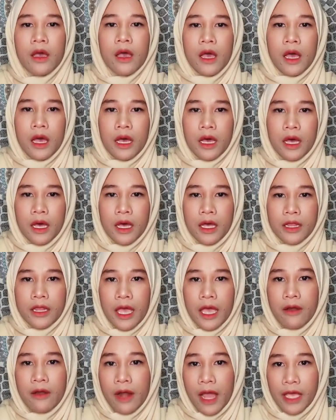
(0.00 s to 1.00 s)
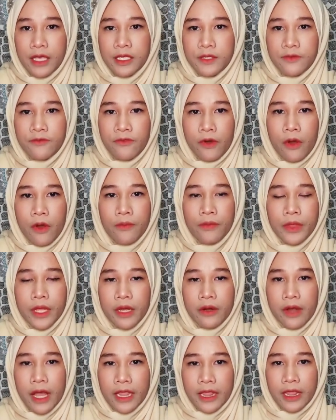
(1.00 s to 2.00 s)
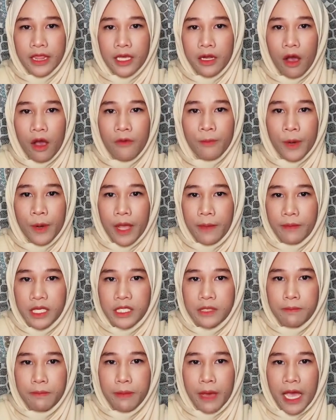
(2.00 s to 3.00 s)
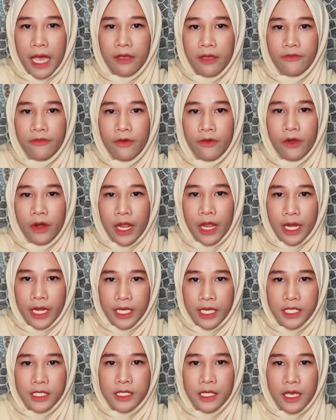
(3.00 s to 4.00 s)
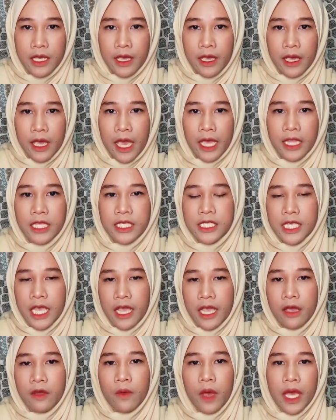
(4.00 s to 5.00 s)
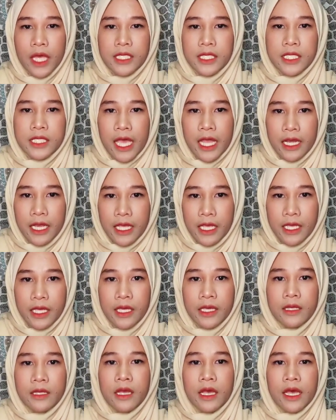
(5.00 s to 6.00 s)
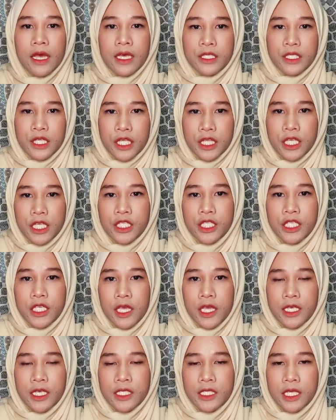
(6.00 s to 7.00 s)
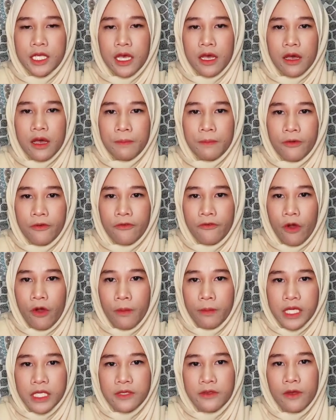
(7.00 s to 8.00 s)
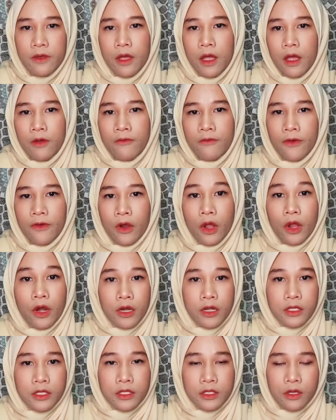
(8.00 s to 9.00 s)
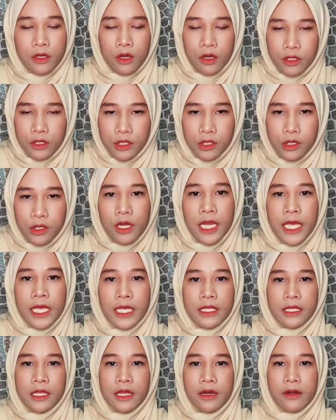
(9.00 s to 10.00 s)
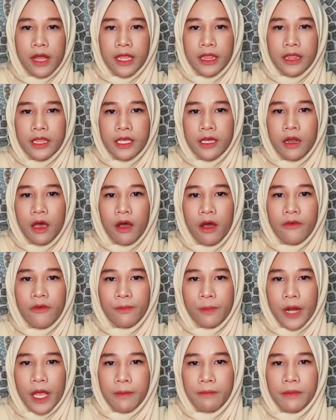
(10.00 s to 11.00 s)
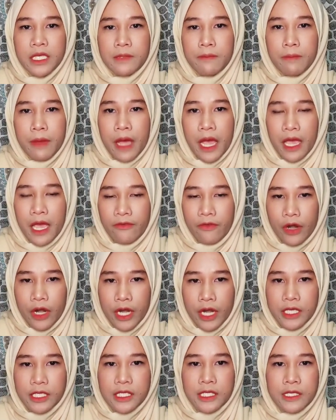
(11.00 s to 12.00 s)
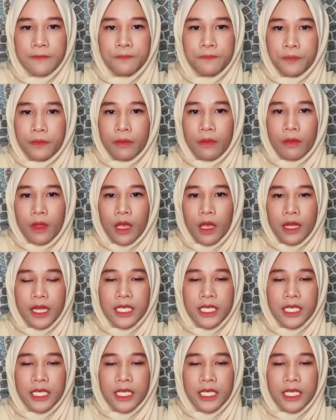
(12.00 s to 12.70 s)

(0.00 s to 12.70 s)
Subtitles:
that arise from the rental of premise by foreigners, and the second one is studying strategies performance for controlling the rental of premise by foreigners. The